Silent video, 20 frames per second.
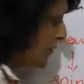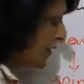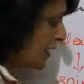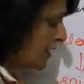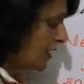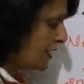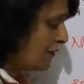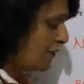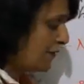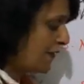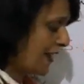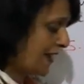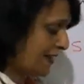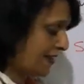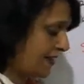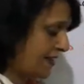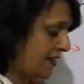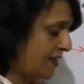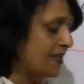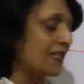of the
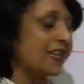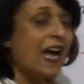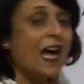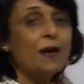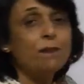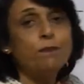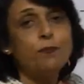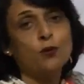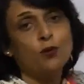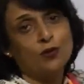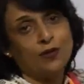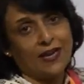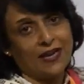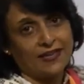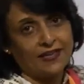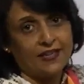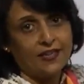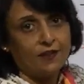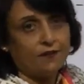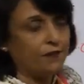reflexes are
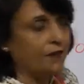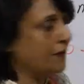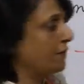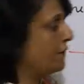protective